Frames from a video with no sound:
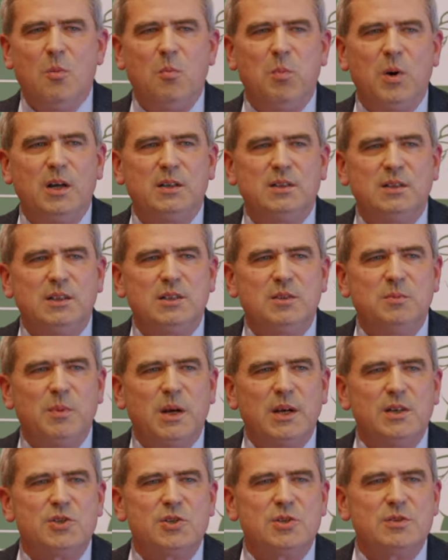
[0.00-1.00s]
but
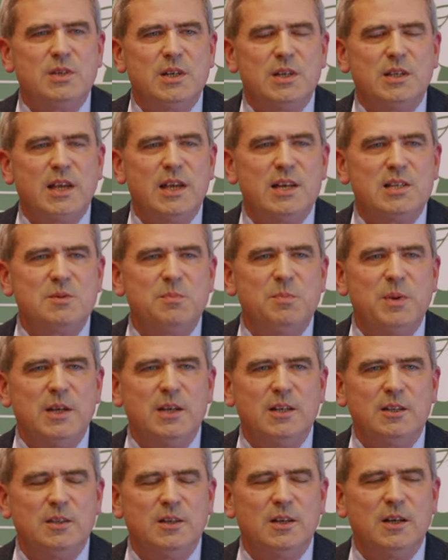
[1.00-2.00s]
it has
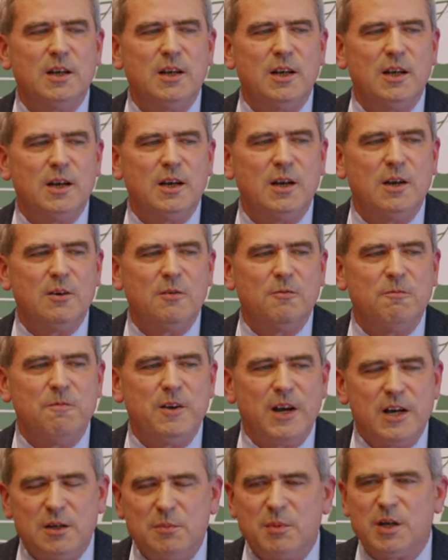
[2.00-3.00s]
been
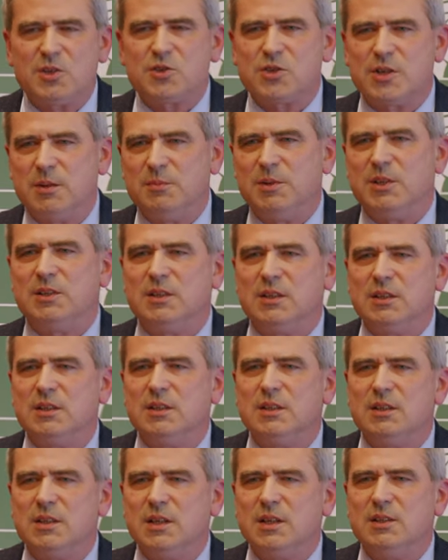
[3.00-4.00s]
very much
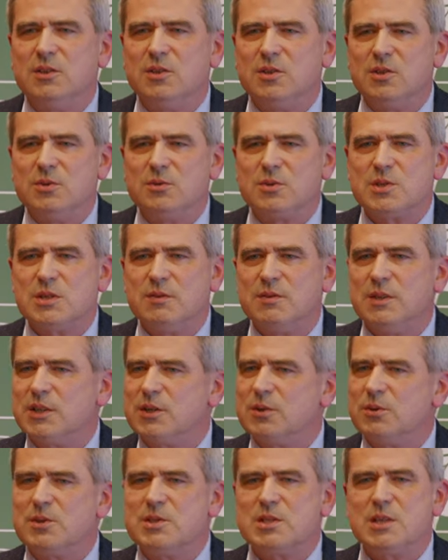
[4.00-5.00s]
limited in the new civil
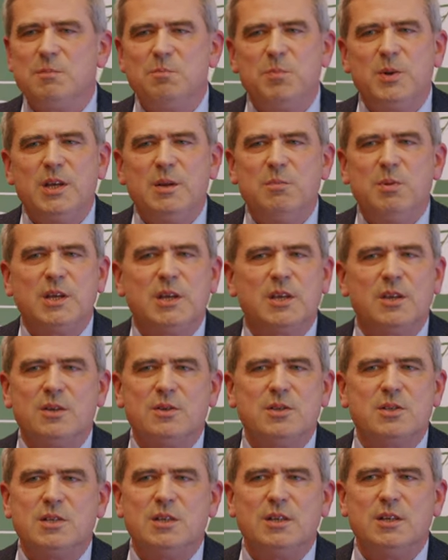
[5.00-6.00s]
code, simply
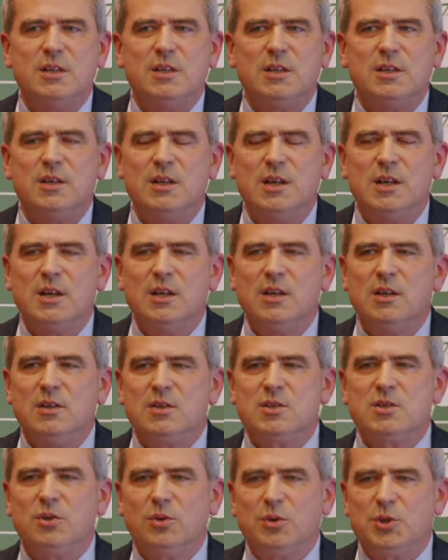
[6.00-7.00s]
because the
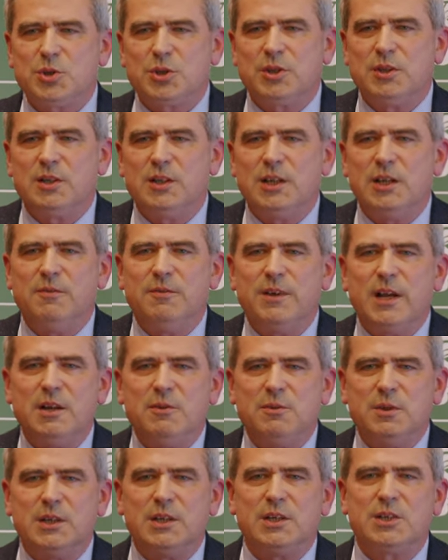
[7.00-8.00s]
social
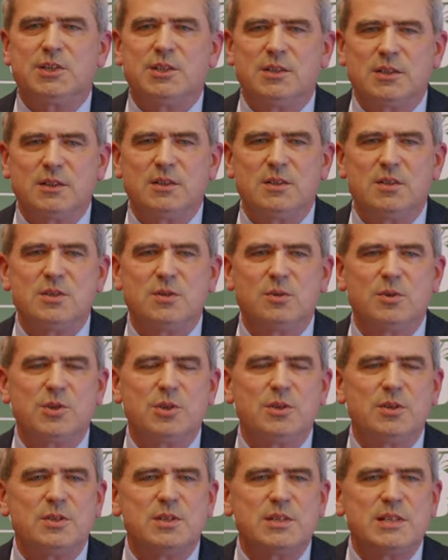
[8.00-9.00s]
evaluation, the
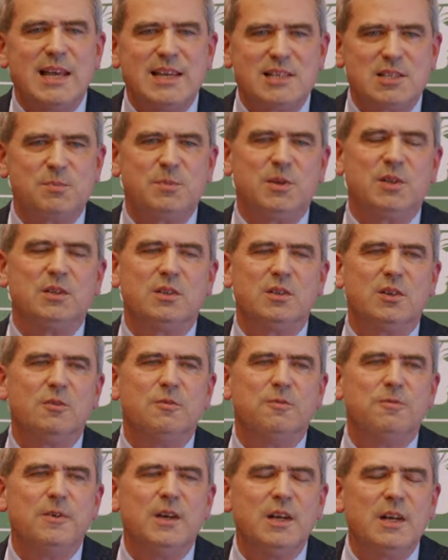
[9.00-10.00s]
social assessment
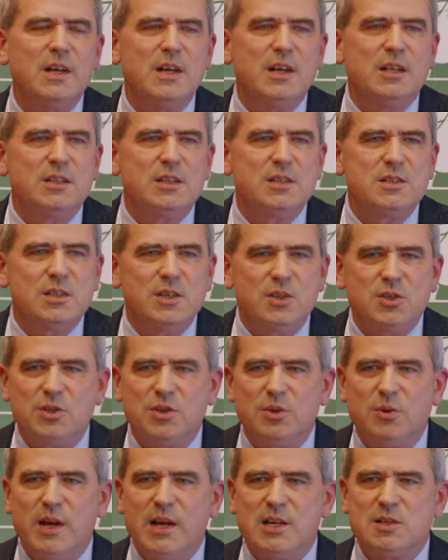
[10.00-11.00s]
of this
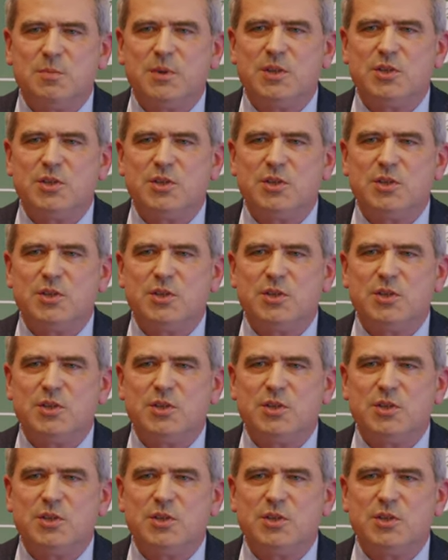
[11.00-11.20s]
issue has